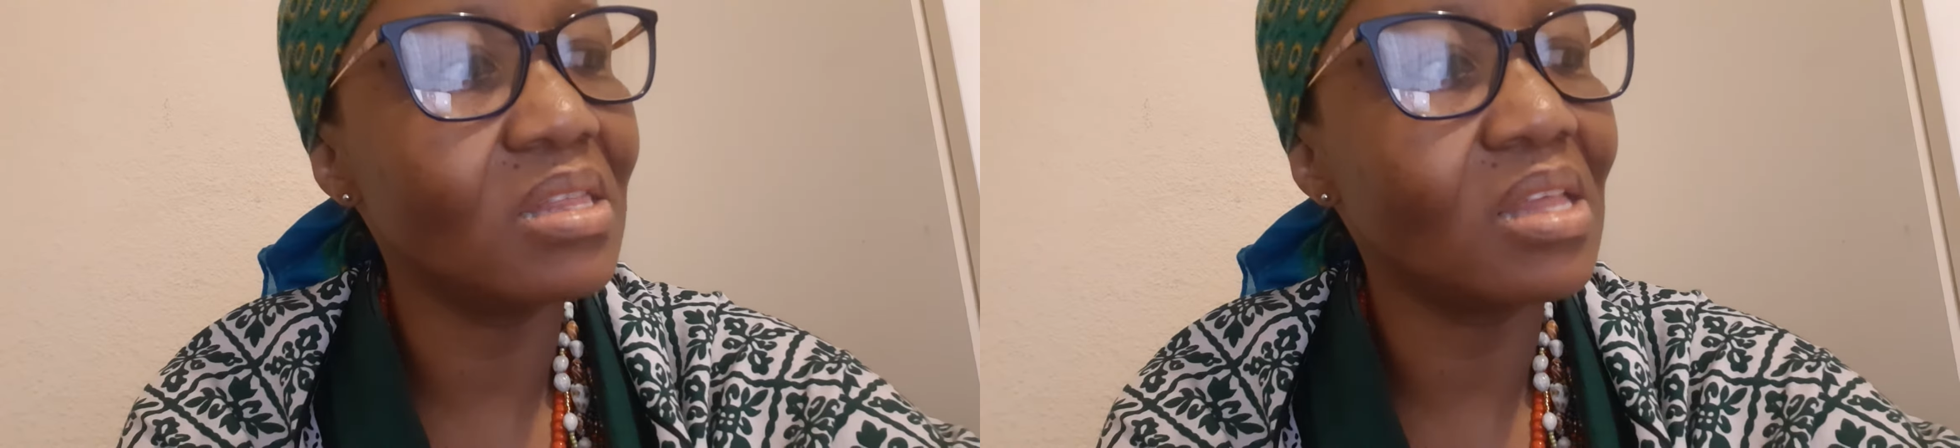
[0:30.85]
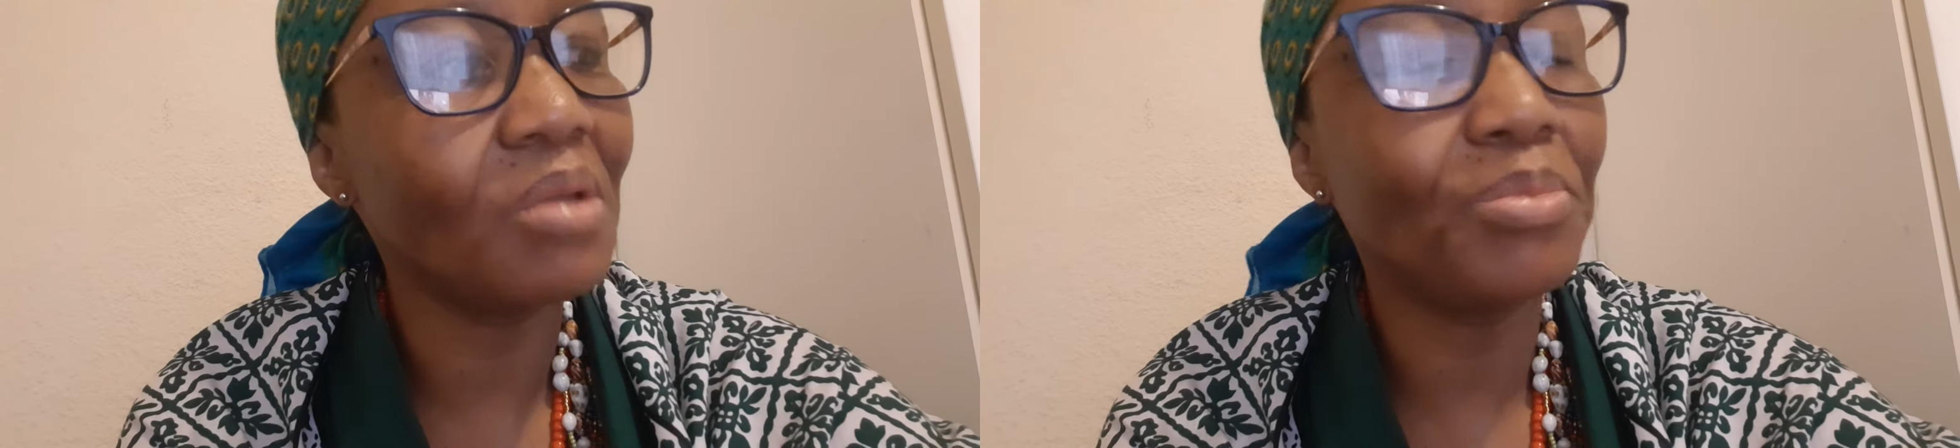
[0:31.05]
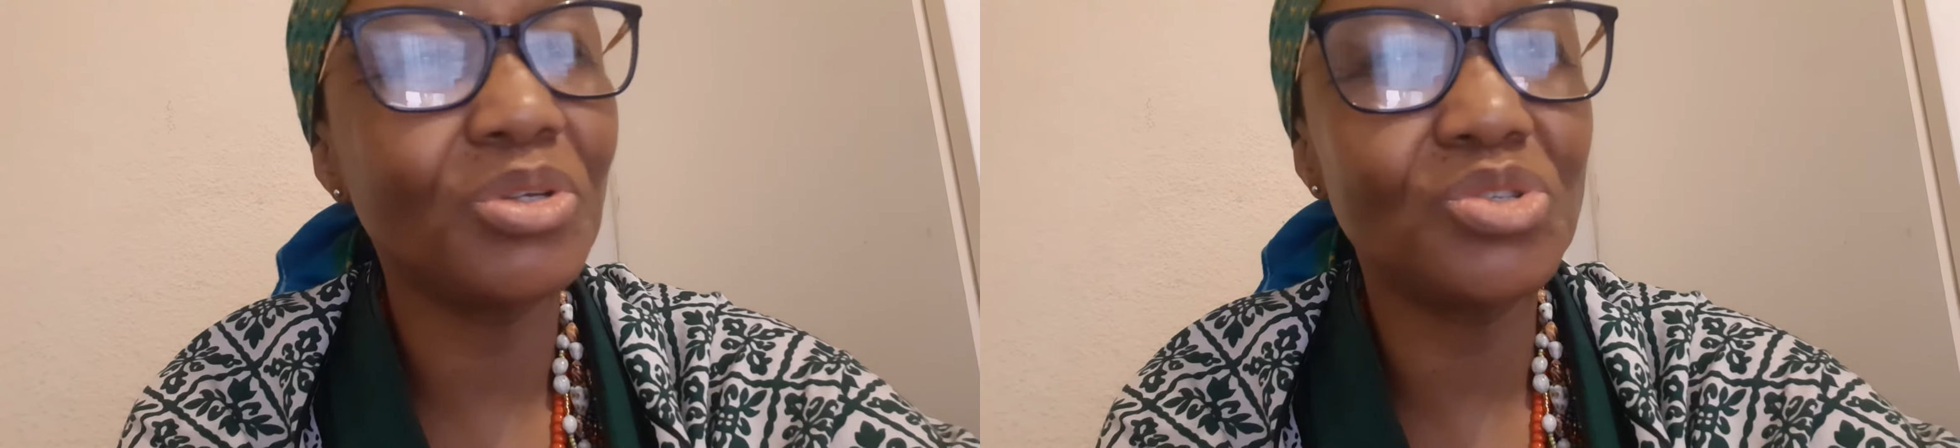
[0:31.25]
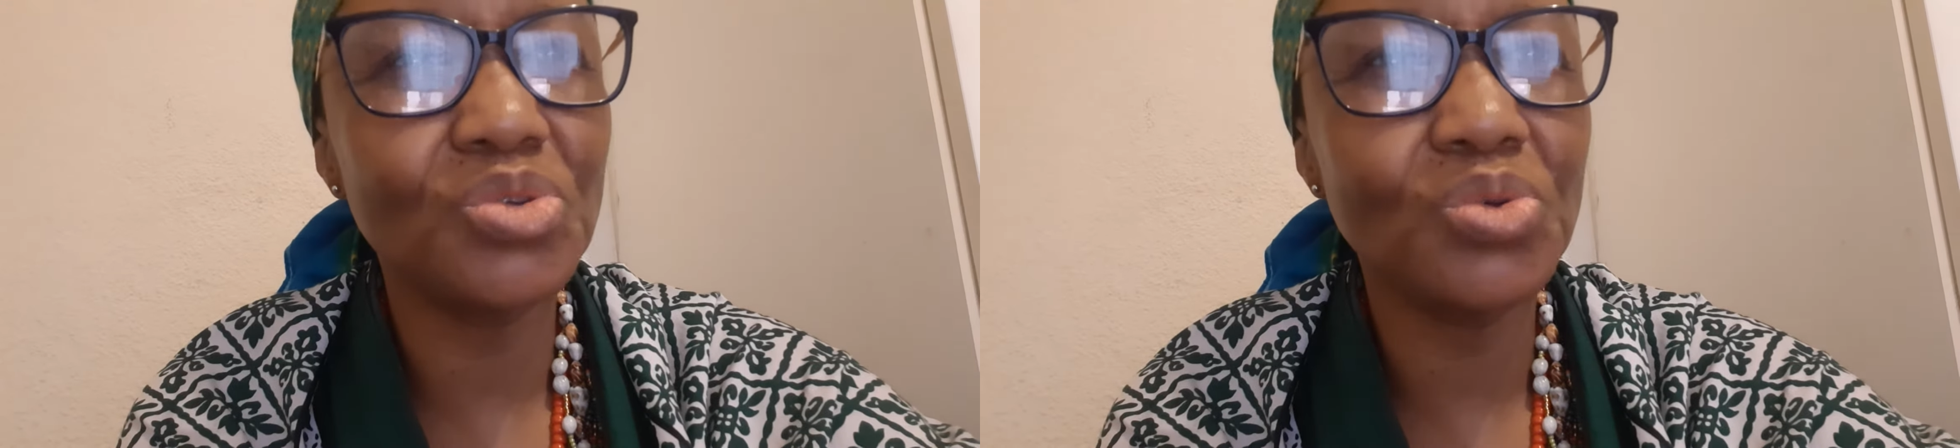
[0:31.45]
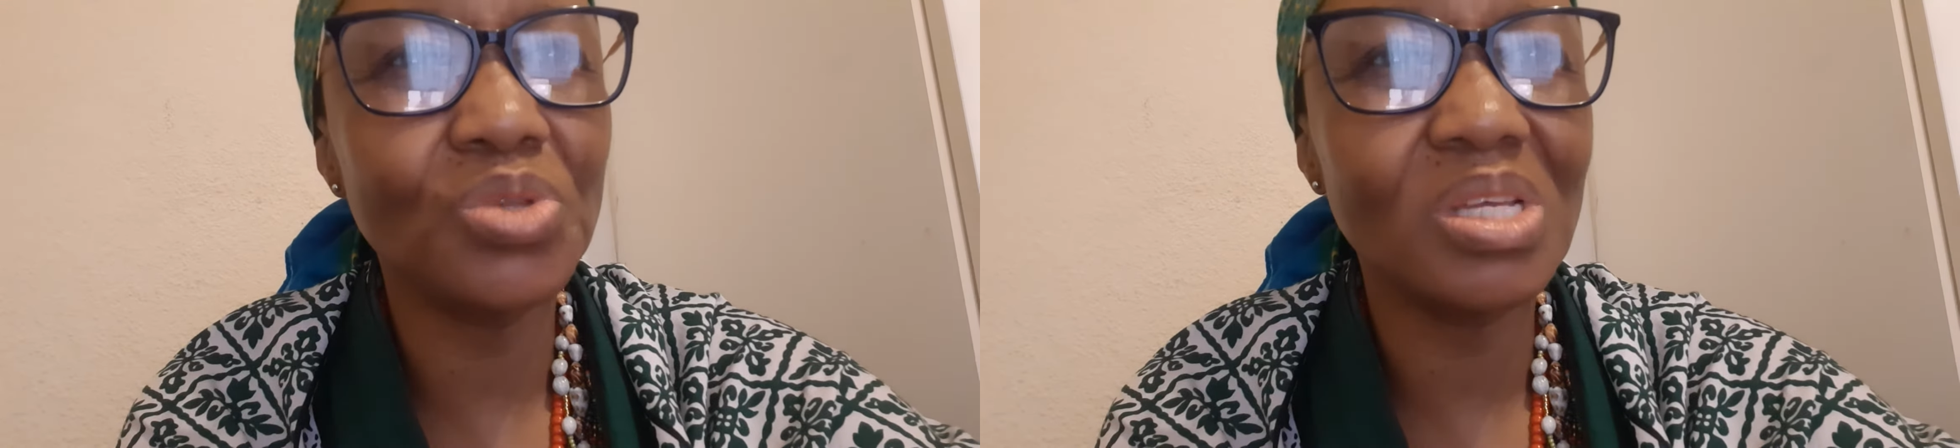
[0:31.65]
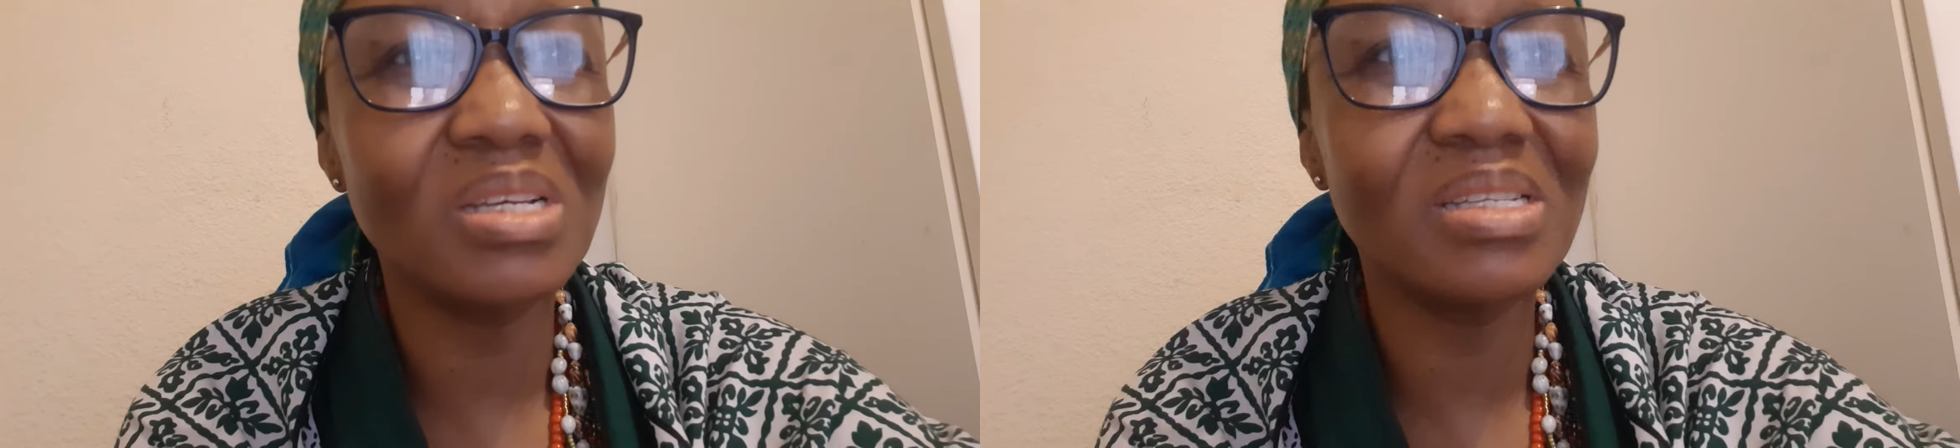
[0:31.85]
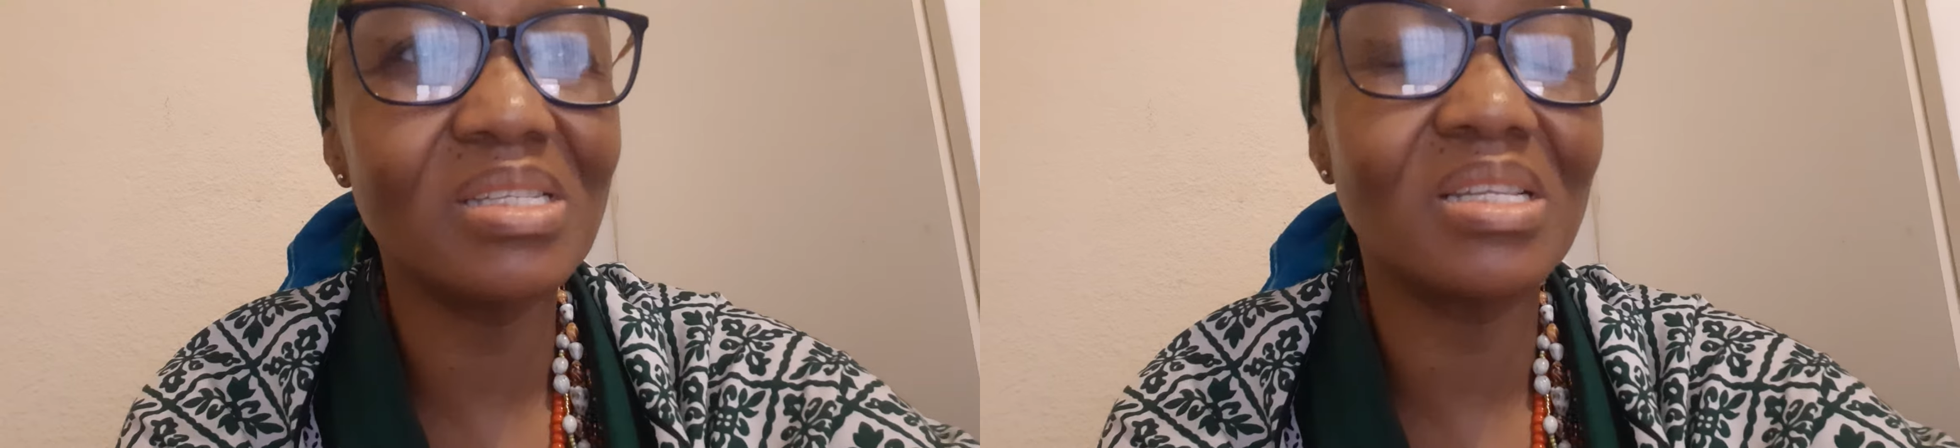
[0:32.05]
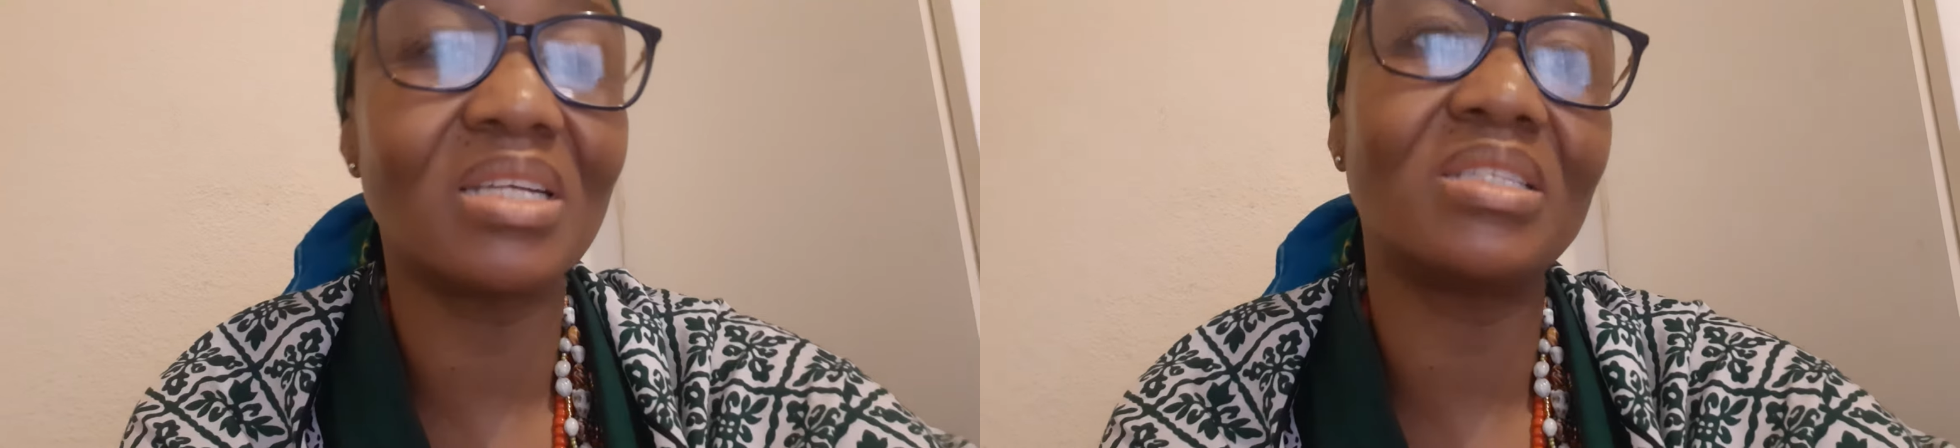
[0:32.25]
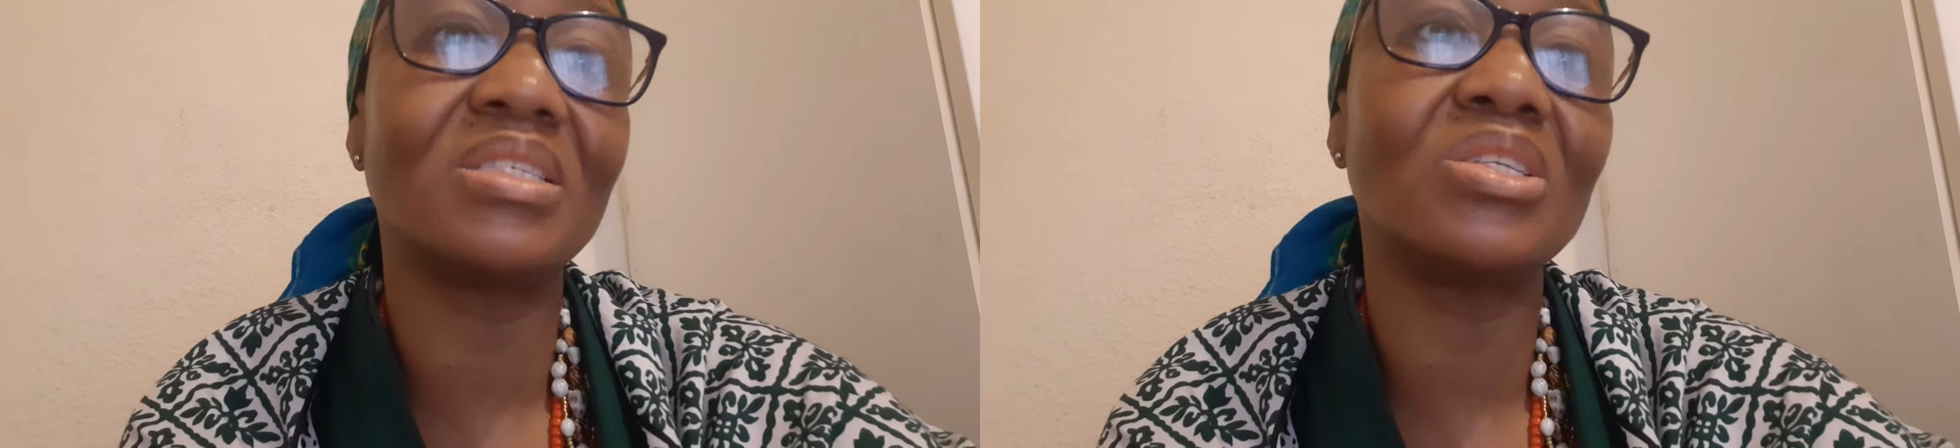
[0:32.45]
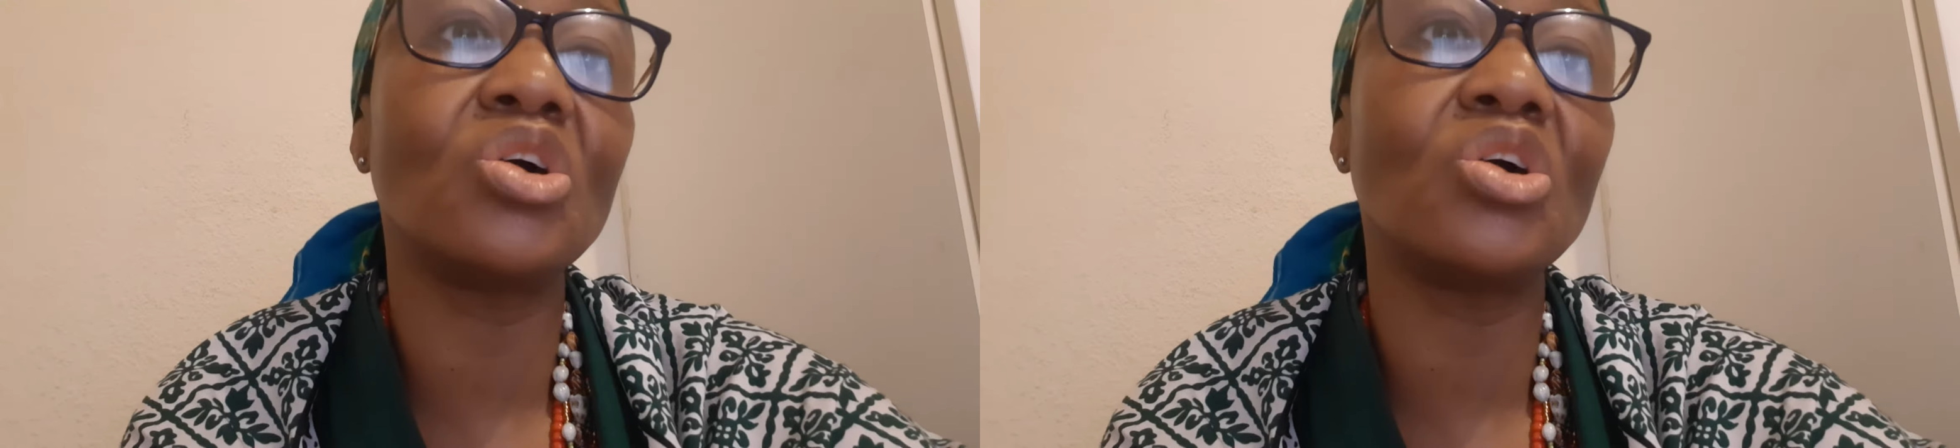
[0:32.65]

they pursue things that